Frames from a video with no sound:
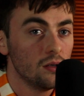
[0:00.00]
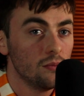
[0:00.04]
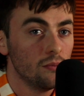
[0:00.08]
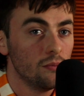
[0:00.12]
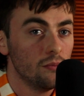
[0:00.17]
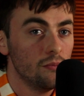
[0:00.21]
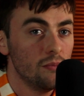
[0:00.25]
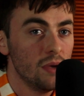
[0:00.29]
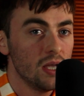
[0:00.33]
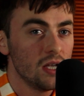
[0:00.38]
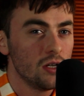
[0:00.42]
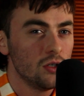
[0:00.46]

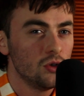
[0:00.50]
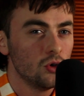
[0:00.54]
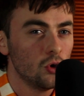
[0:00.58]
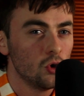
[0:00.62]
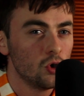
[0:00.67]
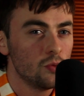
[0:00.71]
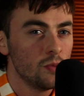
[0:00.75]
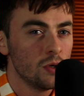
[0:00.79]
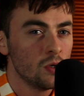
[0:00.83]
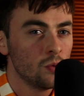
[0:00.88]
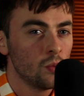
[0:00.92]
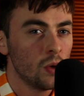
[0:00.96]
make
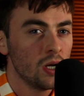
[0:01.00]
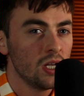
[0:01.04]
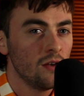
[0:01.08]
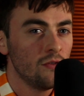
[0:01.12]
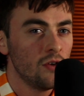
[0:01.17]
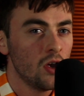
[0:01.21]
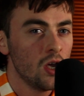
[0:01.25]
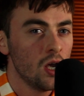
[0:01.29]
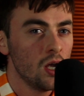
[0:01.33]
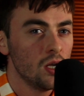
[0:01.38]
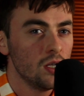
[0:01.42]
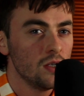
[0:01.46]
judgment when you've
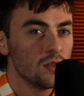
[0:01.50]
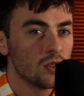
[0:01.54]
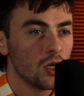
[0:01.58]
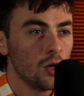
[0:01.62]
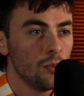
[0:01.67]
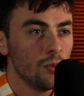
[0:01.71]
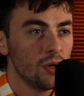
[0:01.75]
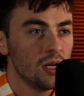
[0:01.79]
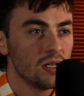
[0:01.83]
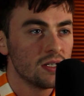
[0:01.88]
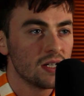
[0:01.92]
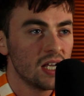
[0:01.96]
heard it so
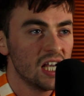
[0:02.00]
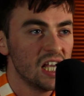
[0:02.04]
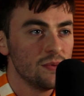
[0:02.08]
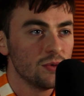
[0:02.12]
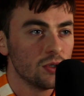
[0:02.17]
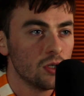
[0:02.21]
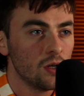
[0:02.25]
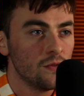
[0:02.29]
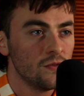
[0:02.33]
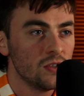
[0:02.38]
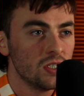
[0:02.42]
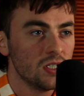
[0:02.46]
many times,
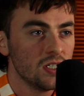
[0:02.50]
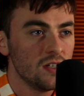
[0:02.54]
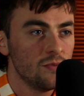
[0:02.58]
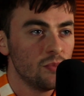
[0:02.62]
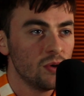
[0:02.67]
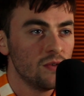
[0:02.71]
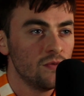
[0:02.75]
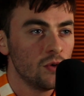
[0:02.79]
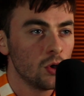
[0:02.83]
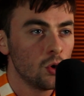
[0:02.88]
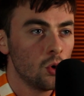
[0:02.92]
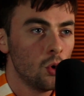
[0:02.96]
and obviously you've
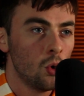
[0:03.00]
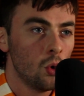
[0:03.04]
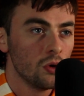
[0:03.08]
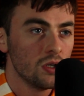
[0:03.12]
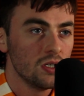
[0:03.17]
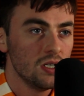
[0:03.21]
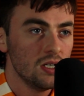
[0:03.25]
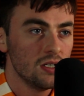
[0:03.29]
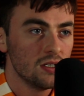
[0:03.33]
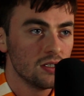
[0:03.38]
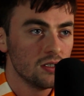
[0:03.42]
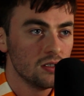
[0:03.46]
been
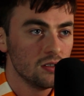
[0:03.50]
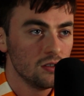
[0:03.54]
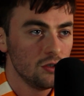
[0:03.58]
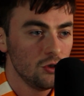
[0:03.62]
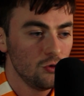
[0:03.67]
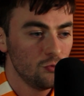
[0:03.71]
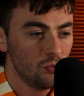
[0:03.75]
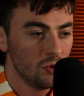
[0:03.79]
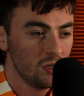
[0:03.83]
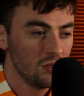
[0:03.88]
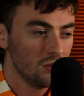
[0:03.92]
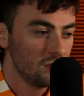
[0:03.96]
recording it and
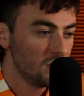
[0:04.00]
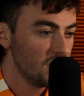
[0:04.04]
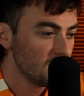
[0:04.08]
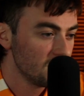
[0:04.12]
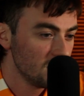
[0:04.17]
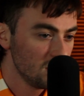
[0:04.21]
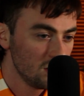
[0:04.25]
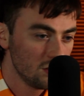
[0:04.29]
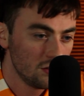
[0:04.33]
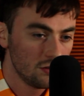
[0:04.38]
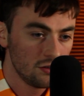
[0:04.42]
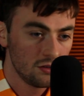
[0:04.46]
you've been
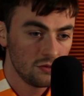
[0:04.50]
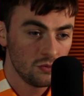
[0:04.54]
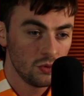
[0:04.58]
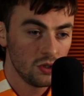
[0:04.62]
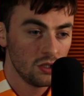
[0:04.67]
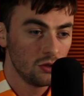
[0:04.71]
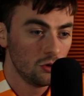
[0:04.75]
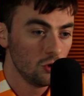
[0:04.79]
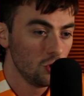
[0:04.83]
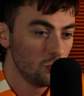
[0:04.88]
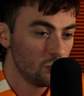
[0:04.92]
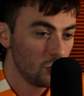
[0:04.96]
listening to it
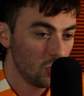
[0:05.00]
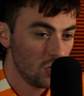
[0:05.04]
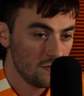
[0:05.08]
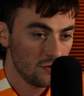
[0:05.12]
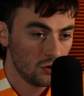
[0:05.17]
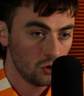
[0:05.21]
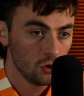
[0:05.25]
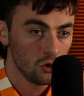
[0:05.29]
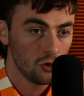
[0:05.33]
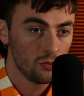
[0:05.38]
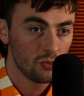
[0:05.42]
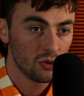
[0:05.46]
loop over loop,